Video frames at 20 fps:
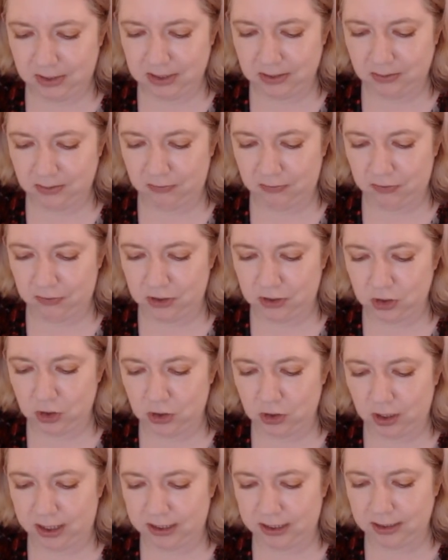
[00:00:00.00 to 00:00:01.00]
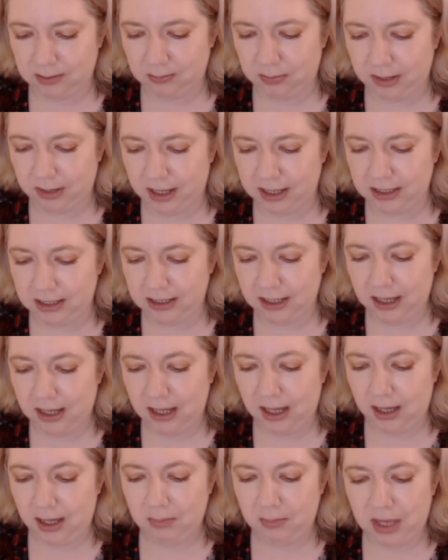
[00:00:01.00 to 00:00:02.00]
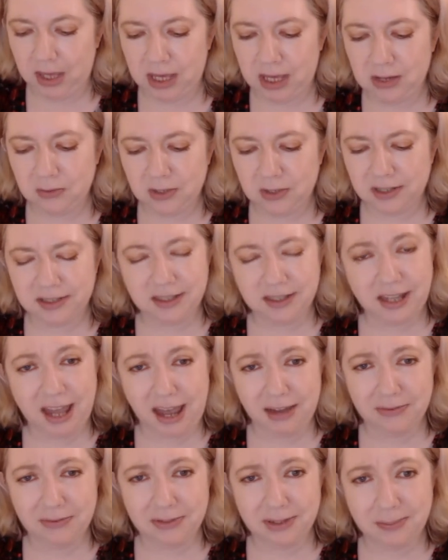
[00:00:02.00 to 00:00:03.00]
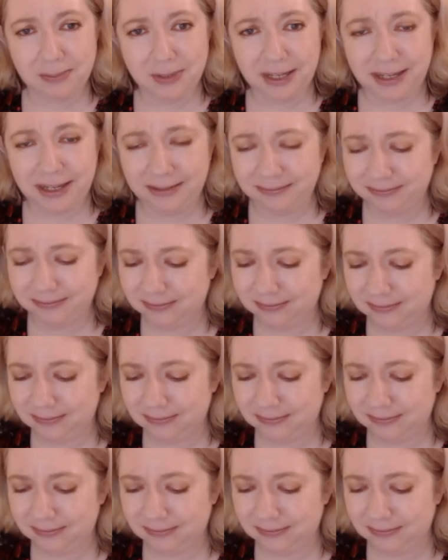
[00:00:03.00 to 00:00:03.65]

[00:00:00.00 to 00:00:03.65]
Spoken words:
It wasn't refrigerated, but mayo doesn't have to be,